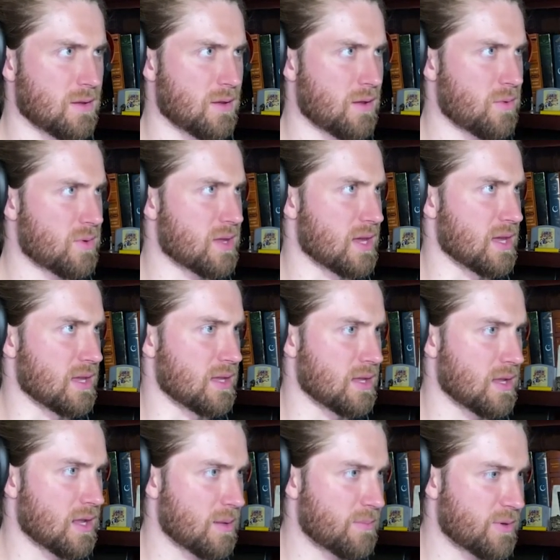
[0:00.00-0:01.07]
Okay,
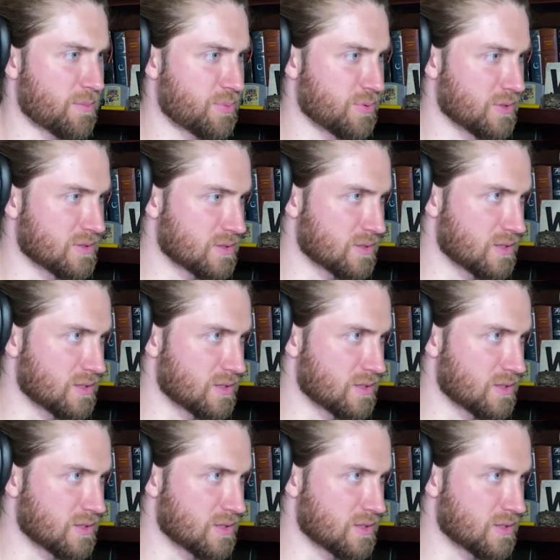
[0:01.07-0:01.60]
I'm gonna put